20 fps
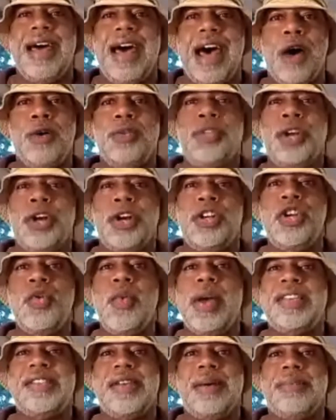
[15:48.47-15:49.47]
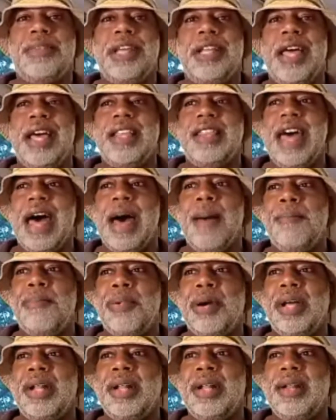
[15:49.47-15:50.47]
out there doing something like that.
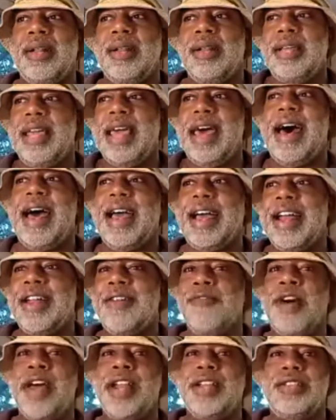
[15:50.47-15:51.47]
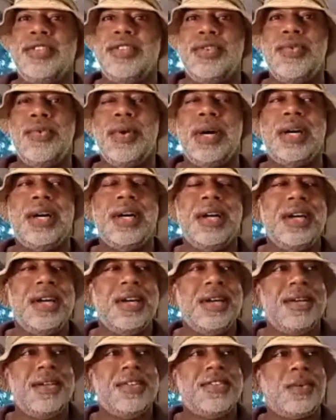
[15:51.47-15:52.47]
But yeah, I got invited to
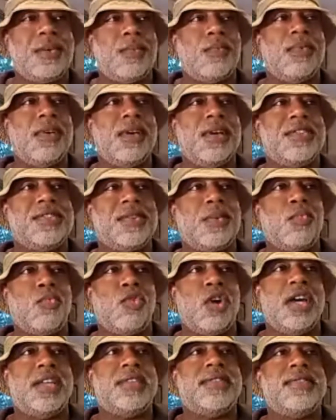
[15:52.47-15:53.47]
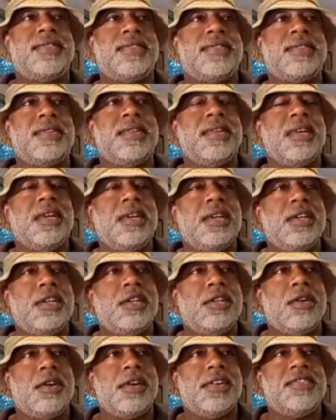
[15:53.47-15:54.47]
some runs
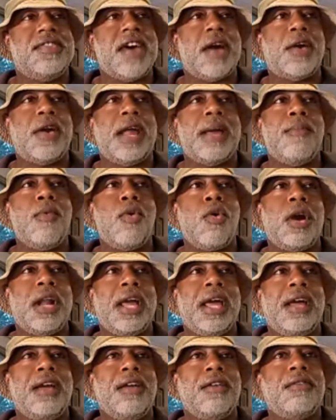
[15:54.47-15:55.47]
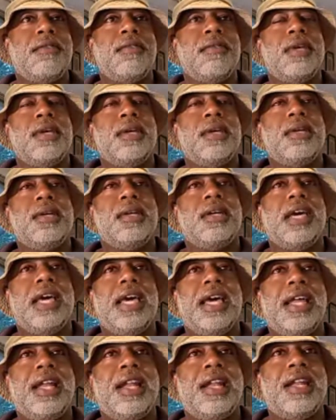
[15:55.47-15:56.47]
on a Saturday morning,
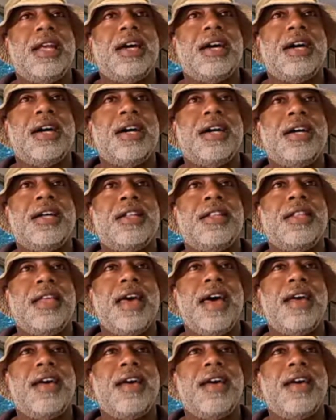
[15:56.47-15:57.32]
and there